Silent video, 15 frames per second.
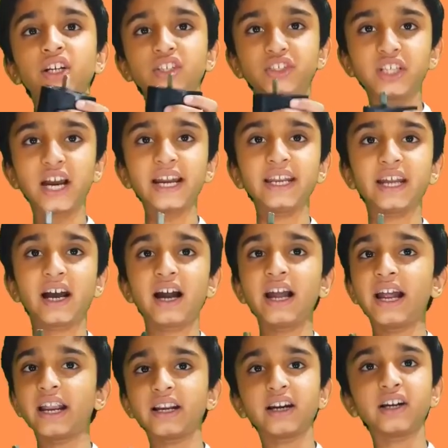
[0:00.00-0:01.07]
China,
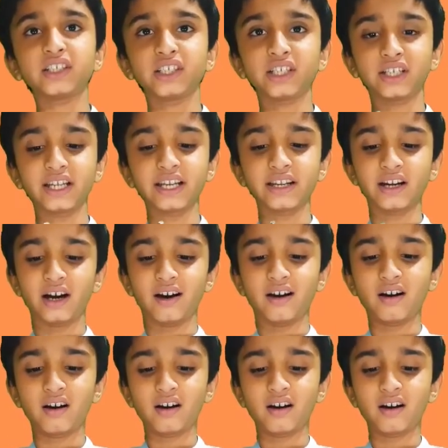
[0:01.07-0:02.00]
and Argentina.